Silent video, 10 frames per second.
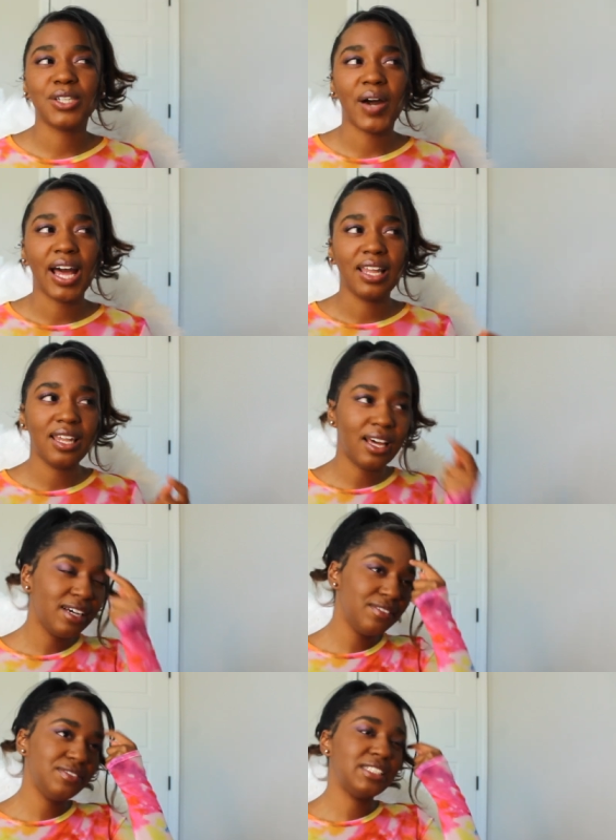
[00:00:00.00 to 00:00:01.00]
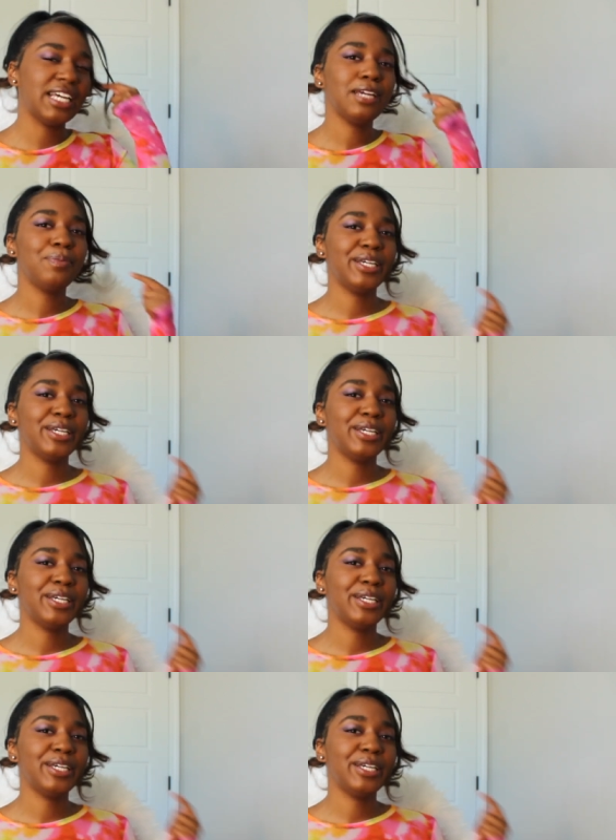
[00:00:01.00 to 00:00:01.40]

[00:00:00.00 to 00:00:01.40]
so I love Jay